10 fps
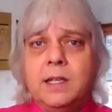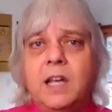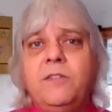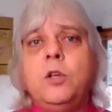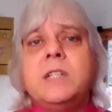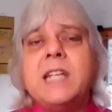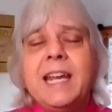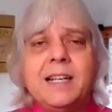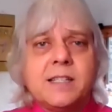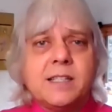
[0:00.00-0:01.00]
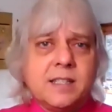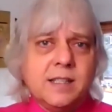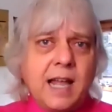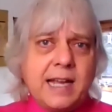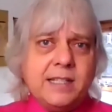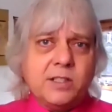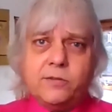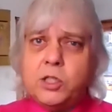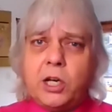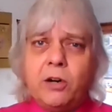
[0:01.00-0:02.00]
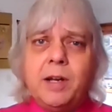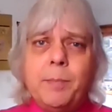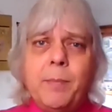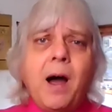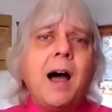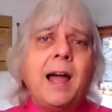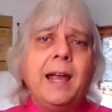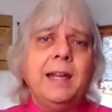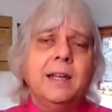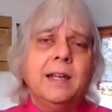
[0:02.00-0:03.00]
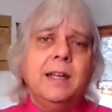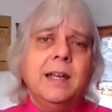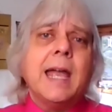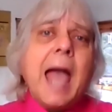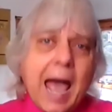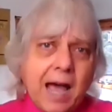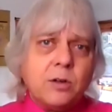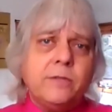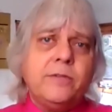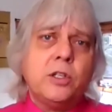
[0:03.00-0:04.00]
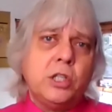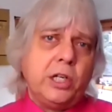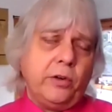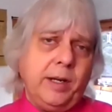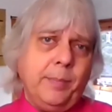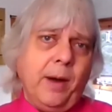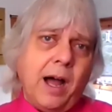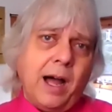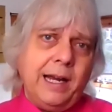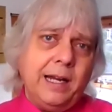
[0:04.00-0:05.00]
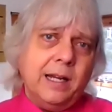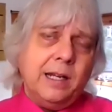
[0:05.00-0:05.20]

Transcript: If you take a slice of cherry pie out of the cherry pie,